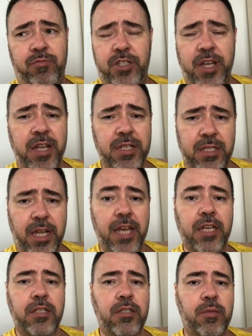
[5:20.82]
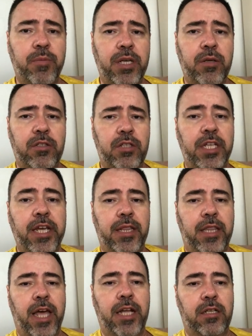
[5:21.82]
10 seconds to be able to
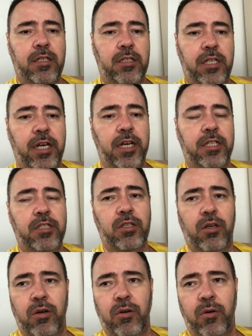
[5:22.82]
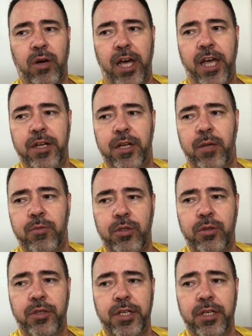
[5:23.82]
get that done. So I ended up
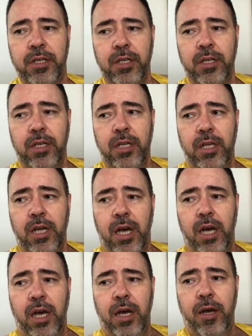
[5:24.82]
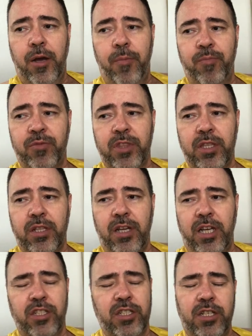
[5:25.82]
doing, I
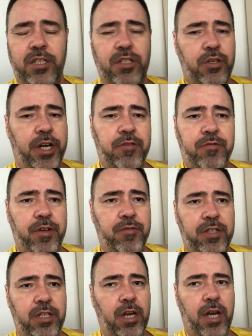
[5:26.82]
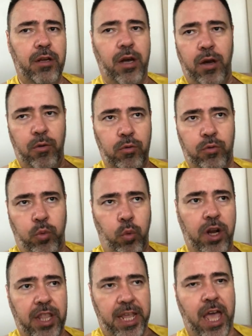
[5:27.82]
just did straight 50,
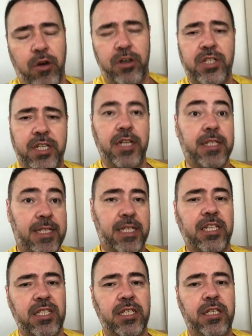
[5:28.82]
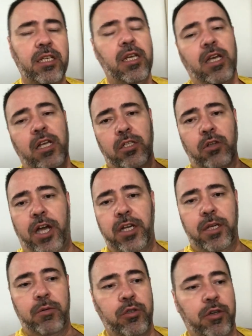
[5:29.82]
where the counter said 60. So I
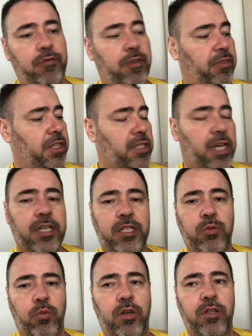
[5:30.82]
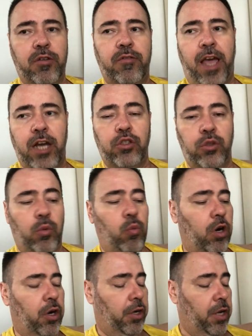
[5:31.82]
ended up doing 50 seconds worth of actual
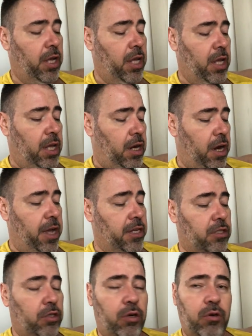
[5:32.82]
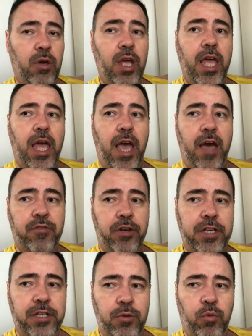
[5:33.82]
work. All right. So after
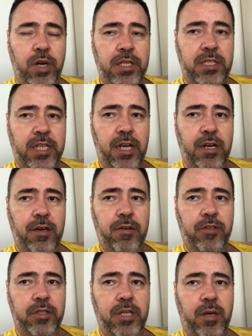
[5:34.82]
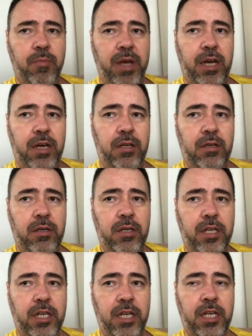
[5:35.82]
I did one set of the dumbbell
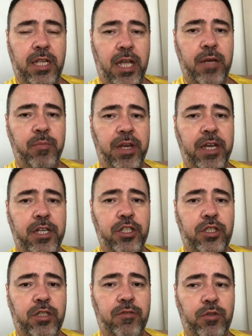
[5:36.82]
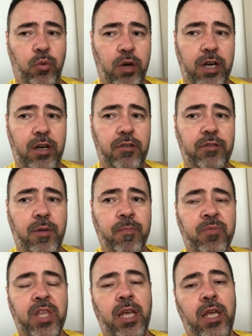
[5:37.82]
incline bench of 12,
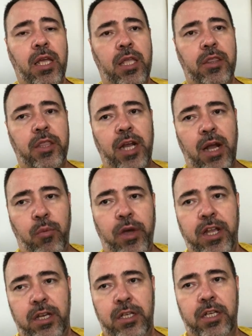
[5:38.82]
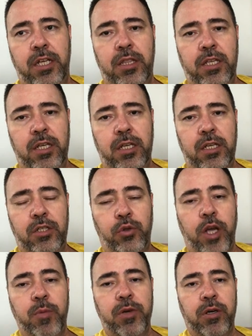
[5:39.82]
then I went and did the
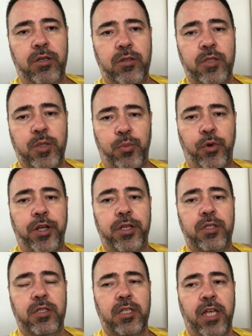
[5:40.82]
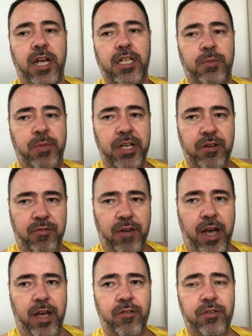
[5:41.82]
treadmill sprints at a speed of
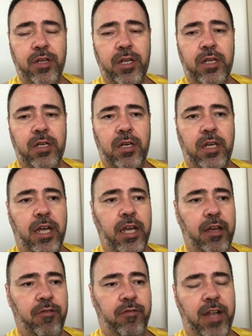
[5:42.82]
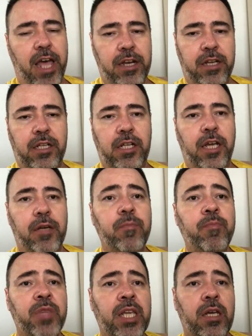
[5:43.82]
5, okay, flat incline.
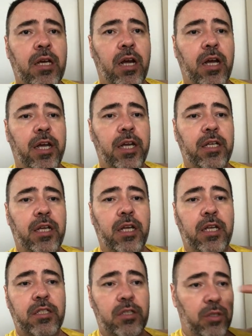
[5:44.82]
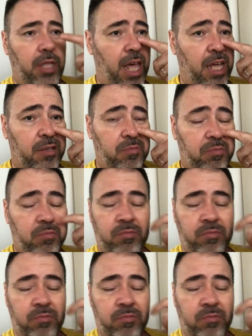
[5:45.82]
All right. And so that